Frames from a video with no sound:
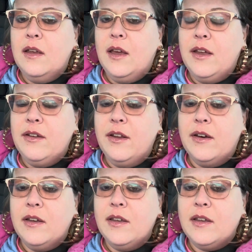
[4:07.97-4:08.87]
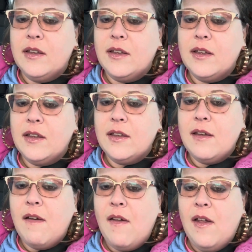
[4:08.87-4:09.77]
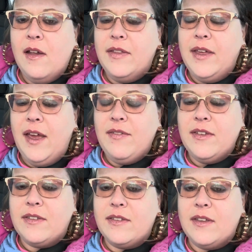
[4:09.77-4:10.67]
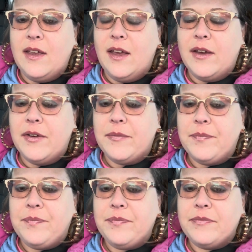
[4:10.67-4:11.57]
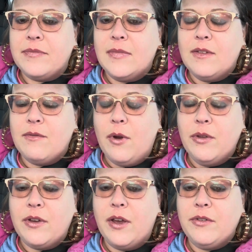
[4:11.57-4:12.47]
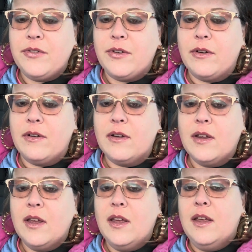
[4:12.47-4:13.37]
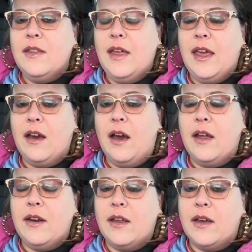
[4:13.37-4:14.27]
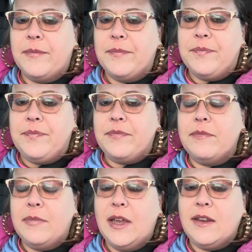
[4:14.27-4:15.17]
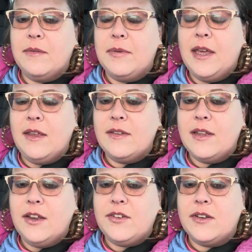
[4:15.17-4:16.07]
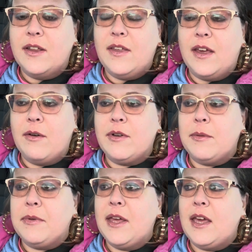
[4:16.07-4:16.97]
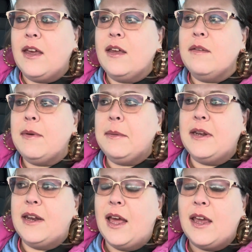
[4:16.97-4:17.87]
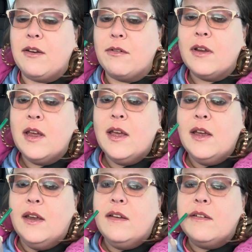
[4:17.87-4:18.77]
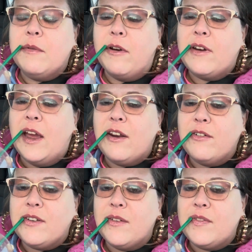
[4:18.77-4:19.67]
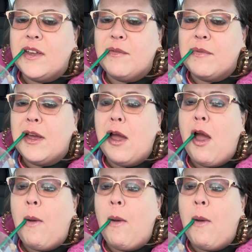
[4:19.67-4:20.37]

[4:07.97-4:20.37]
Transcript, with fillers: I don't know. They have this um, roller coaster thing on um, PlayStation. I think I want to play maybe tonight or tomorrow night or something, but